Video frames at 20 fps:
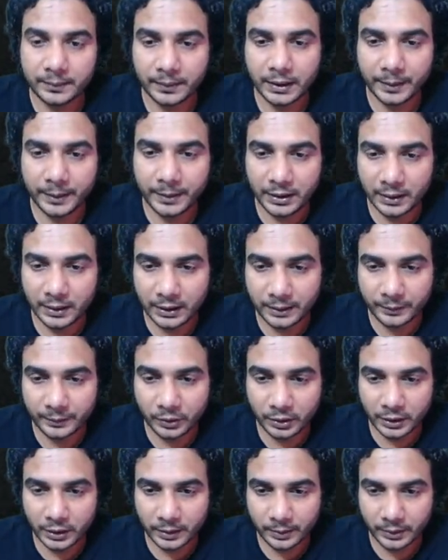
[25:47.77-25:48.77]
I mean, I'm
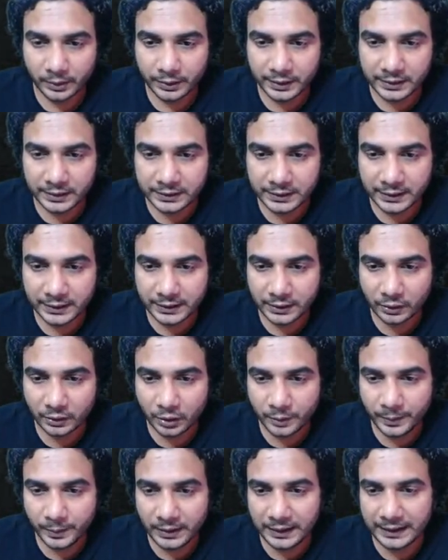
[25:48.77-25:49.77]
talking about this. It
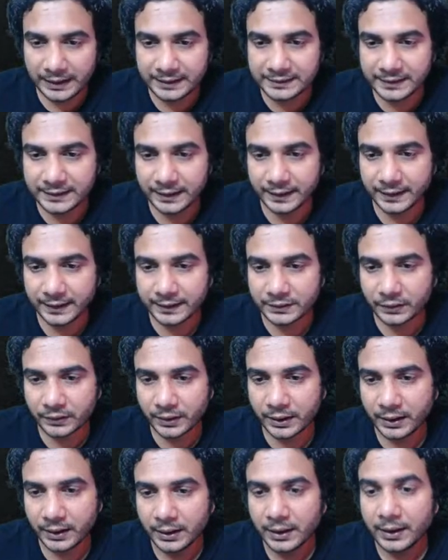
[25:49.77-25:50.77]
cannot be less than this,
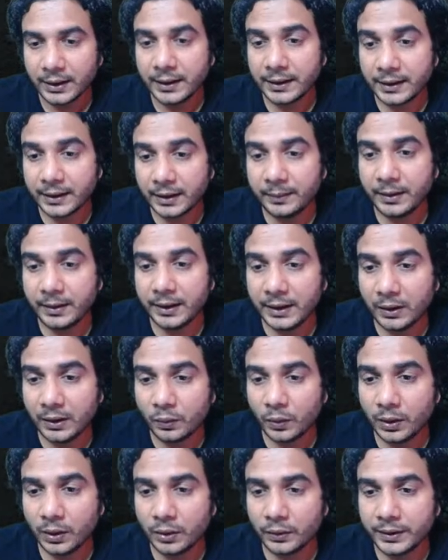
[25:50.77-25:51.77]
okay? It can be
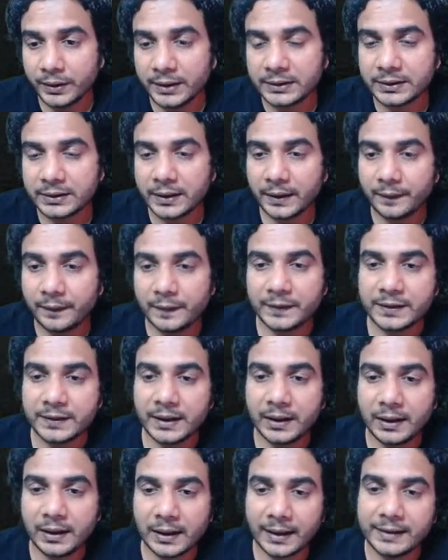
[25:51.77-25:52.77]
equal to this if
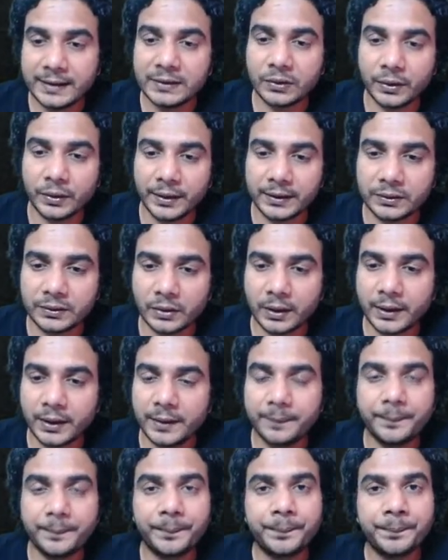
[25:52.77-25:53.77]
z lies on this, all
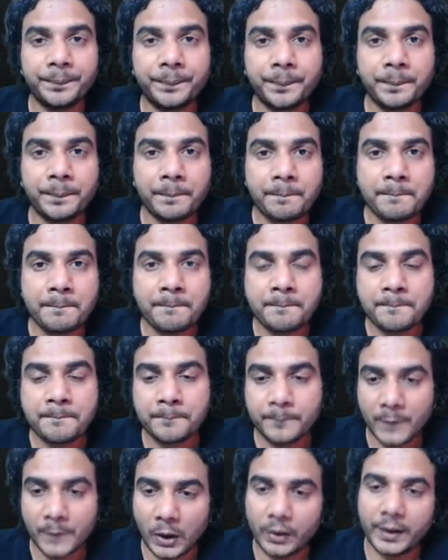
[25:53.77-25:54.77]
right?
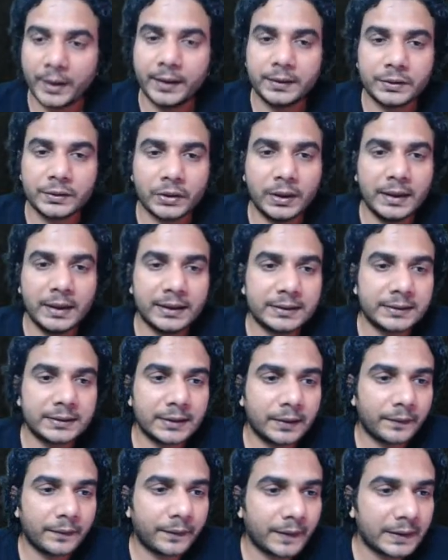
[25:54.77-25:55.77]
Okay, so let's
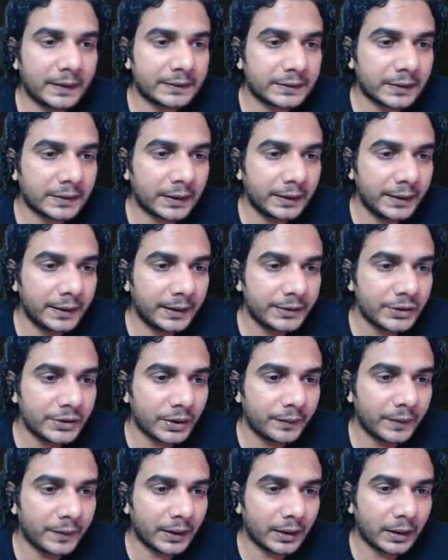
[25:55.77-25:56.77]
first
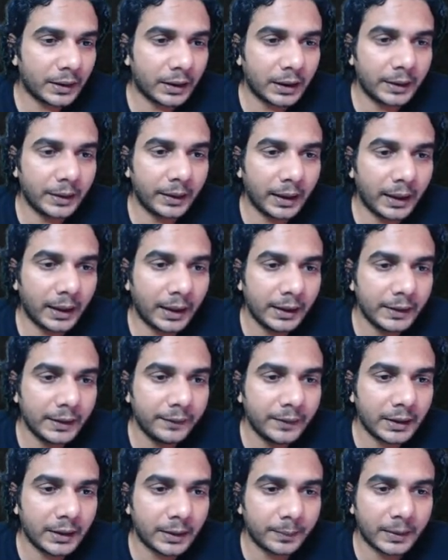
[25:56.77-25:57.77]
condition we are
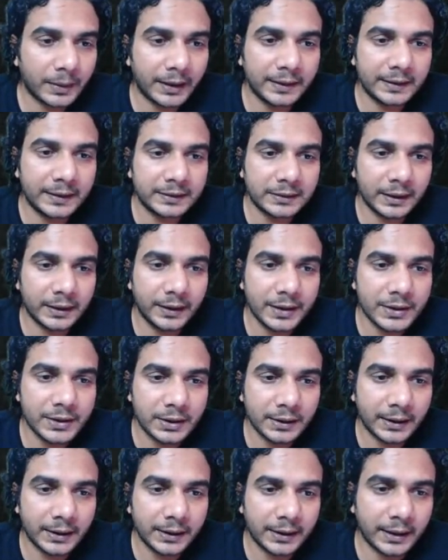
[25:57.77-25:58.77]
applying this
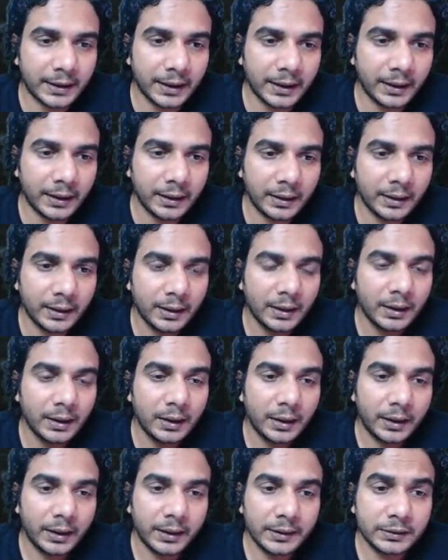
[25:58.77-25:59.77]
condition that k
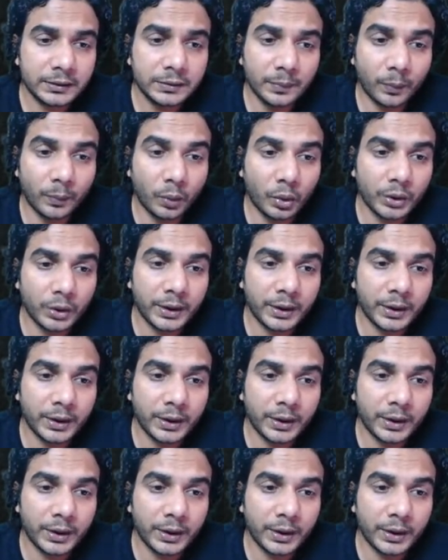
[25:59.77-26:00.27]
is more